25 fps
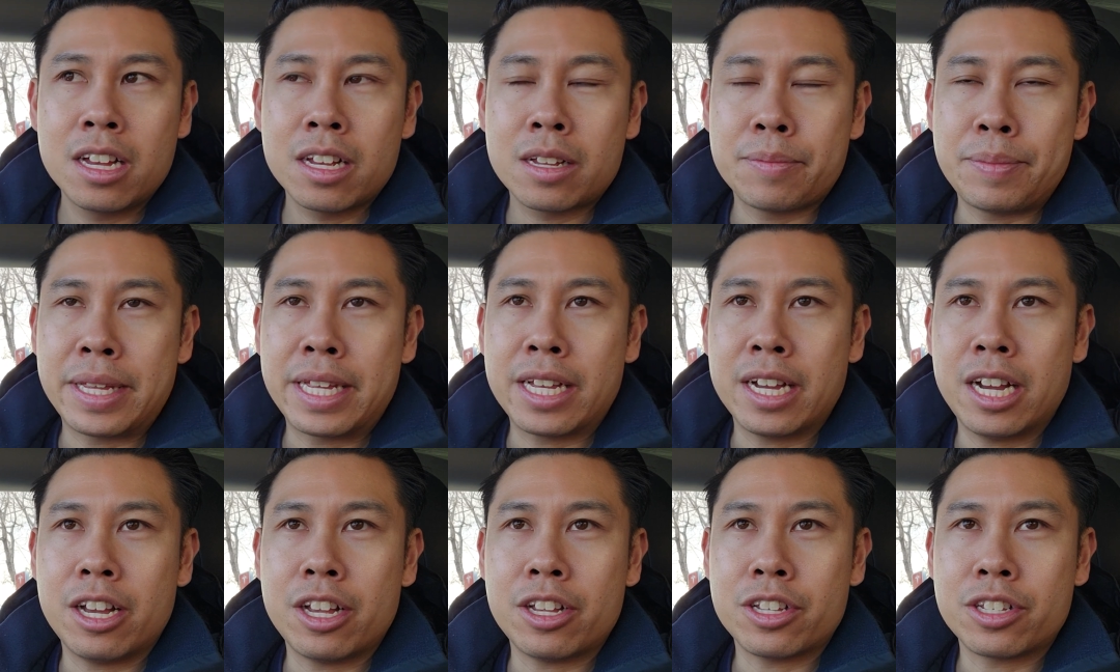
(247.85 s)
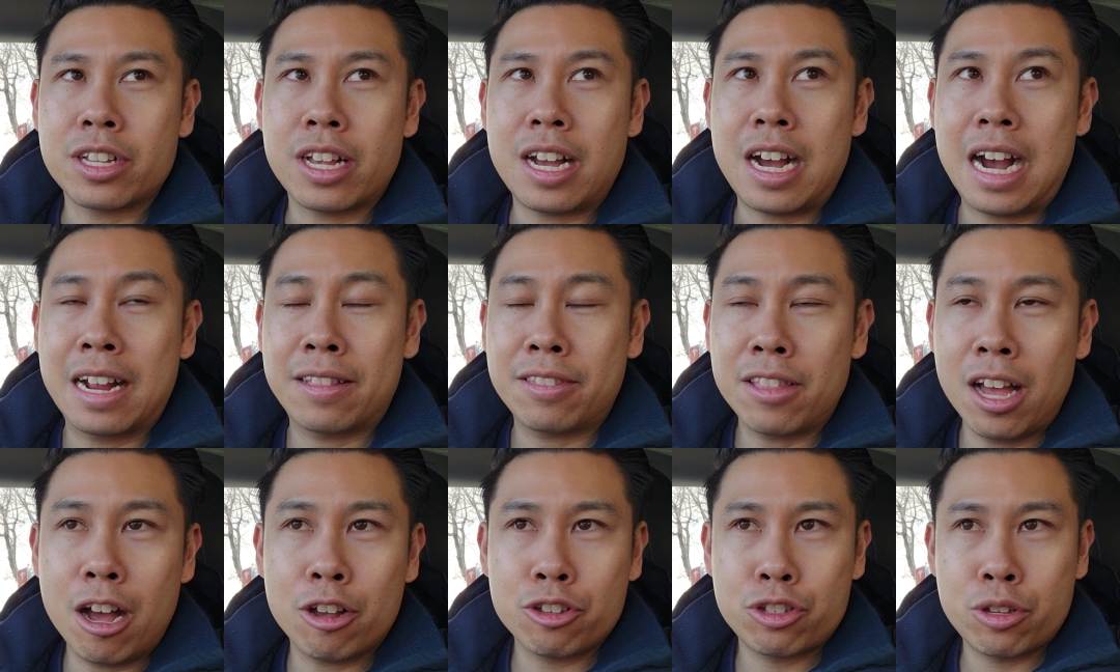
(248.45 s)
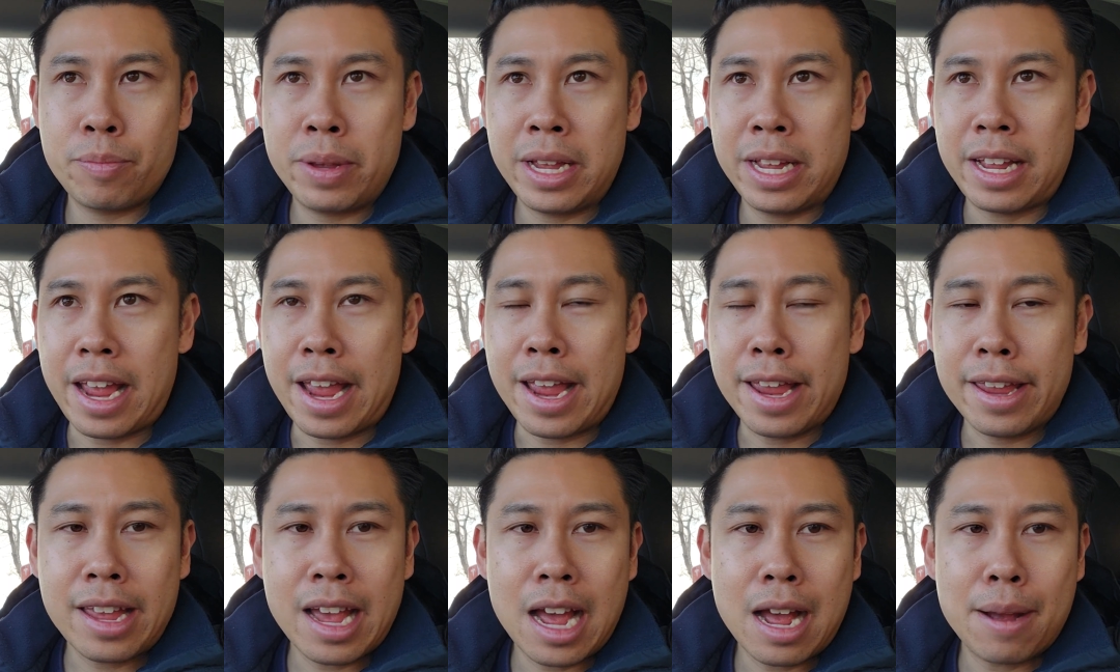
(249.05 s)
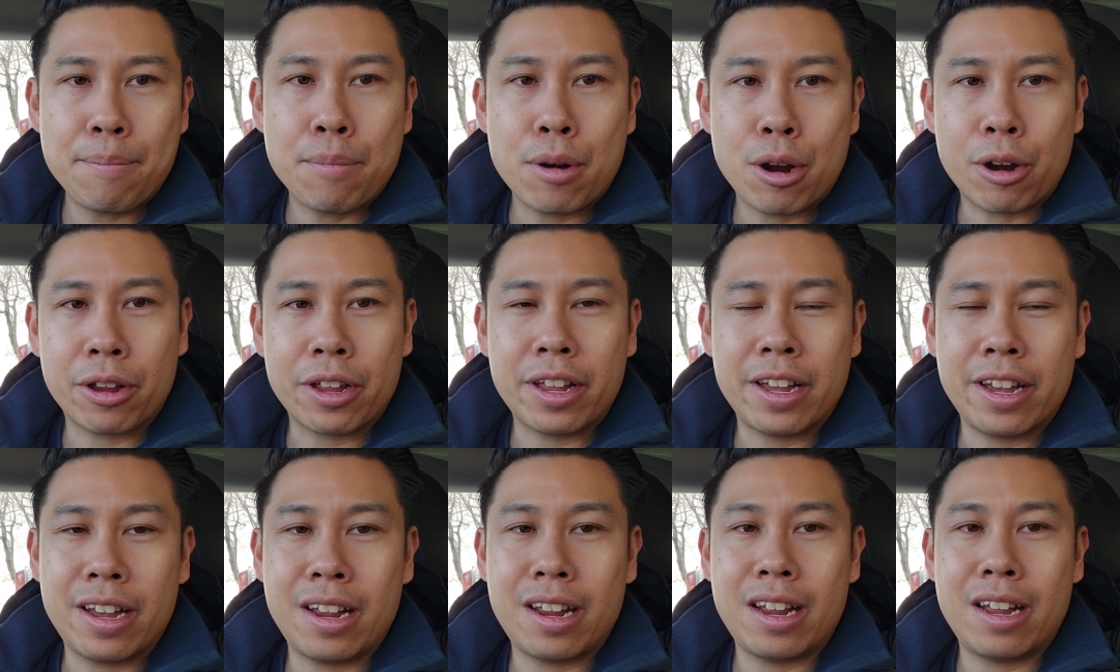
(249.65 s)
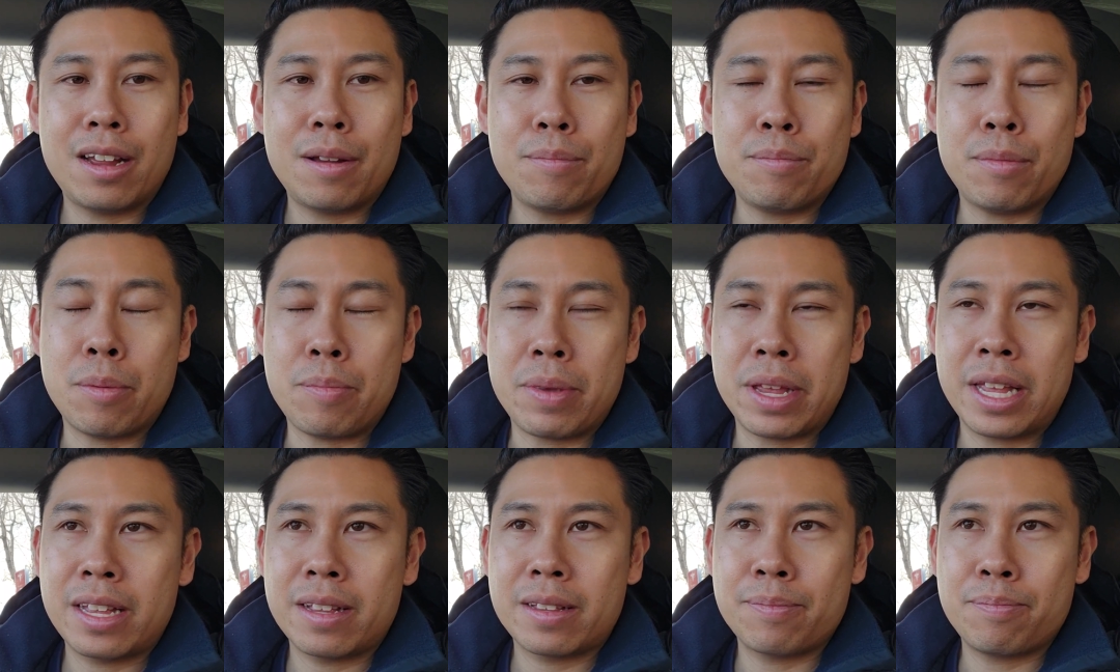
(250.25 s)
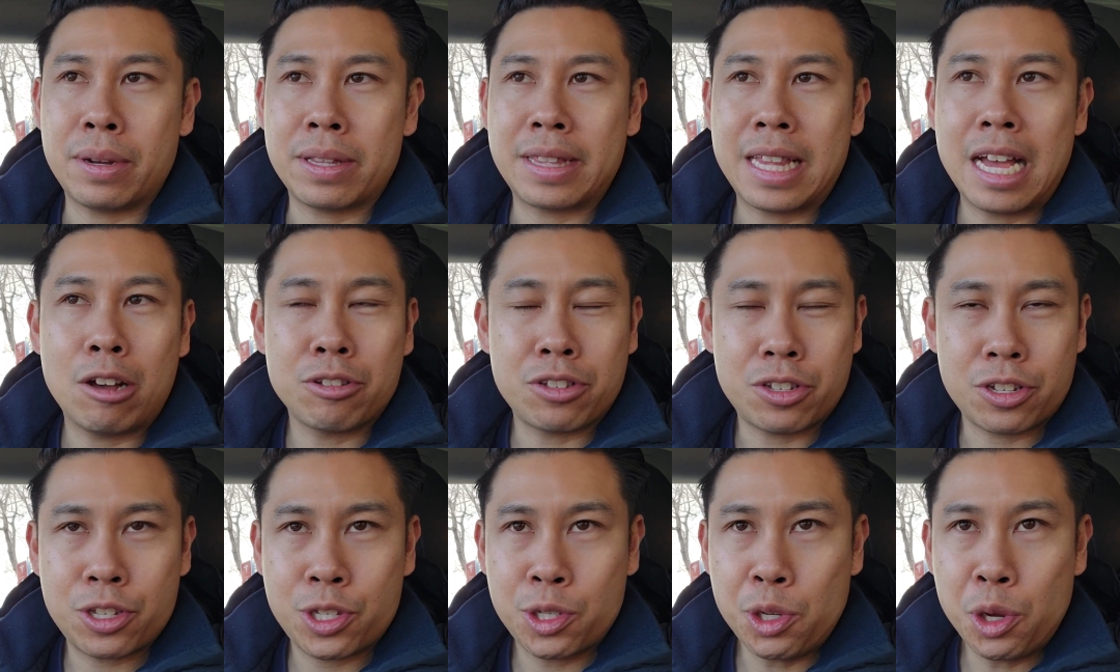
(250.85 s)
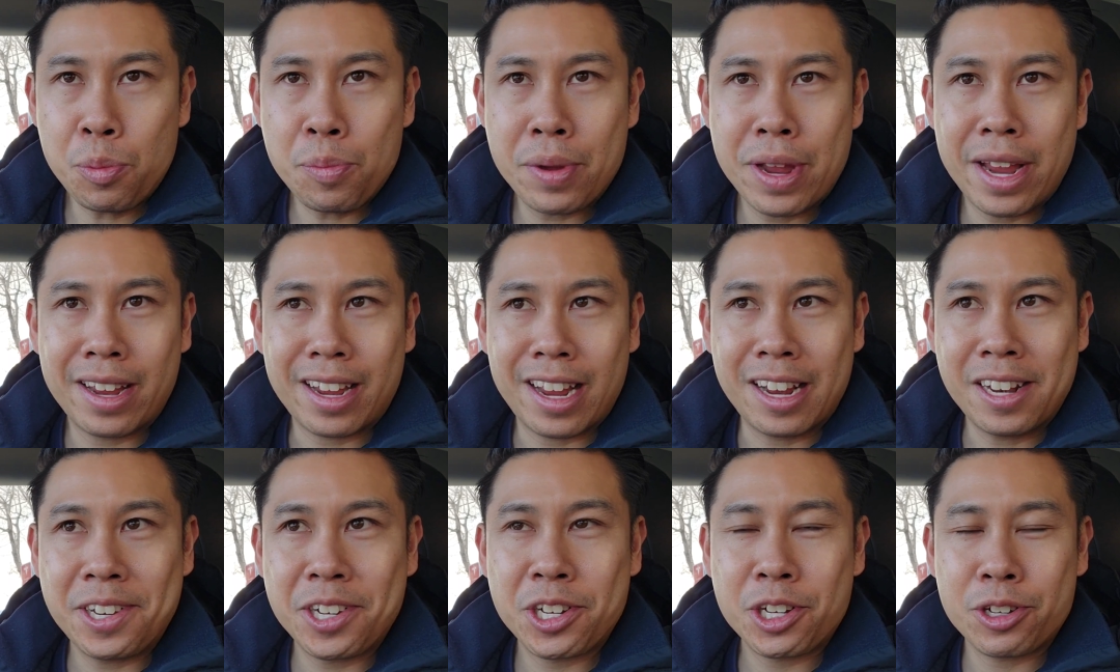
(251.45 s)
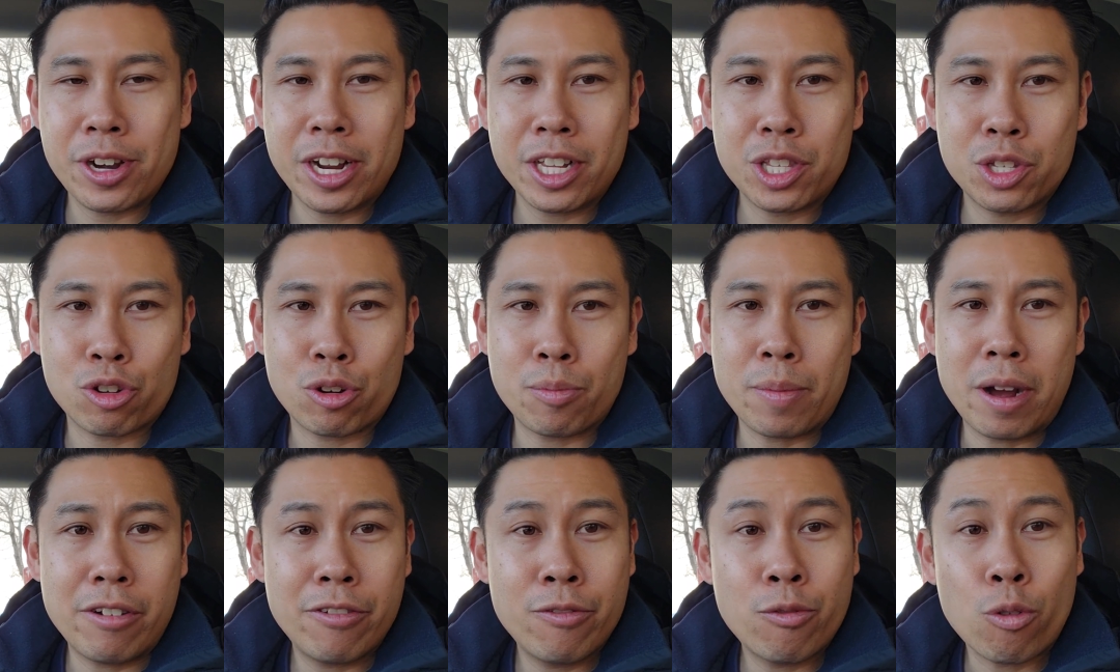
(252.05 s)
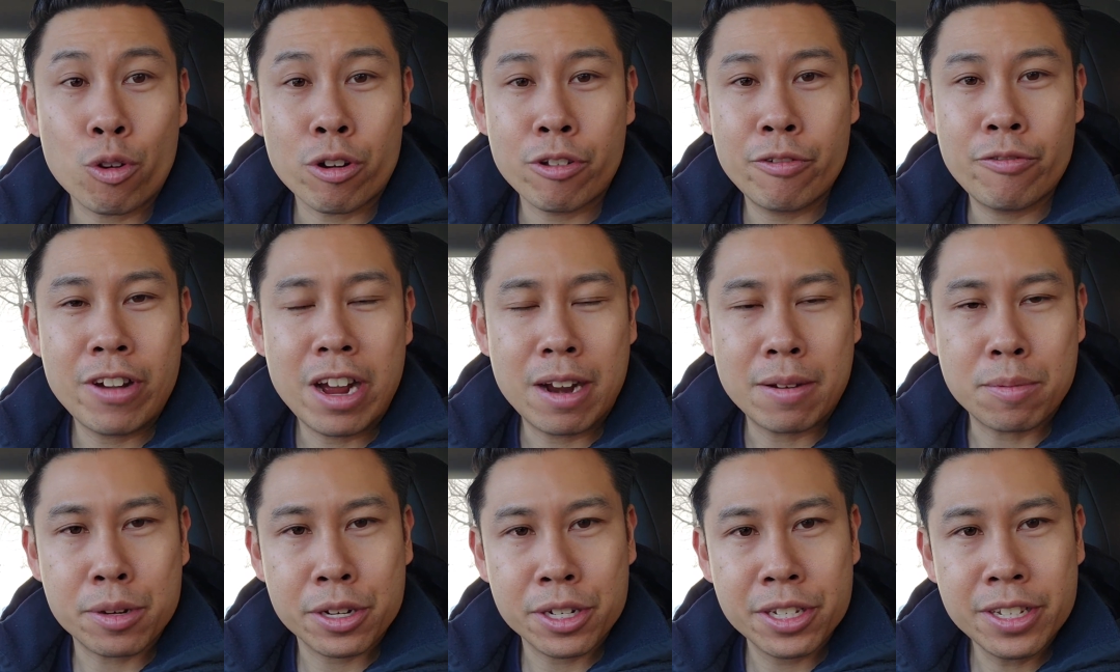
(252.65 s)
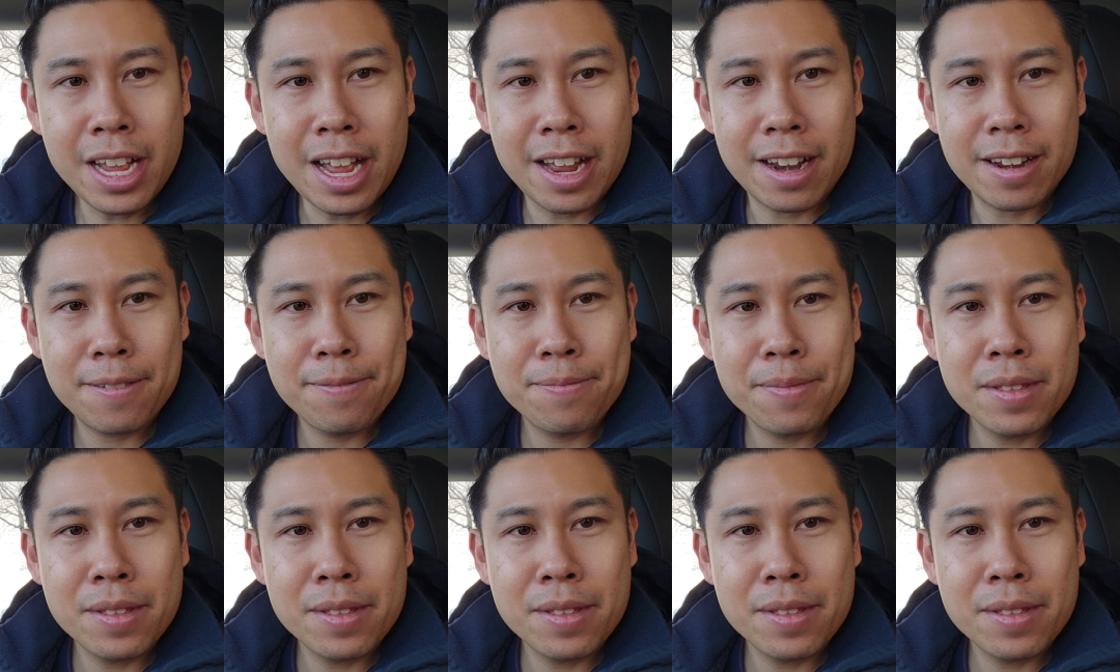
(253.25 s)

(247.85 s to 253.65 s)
because I thought it was going to be an 8 cap market, but that was assuming interest rates are about 4 to 5%.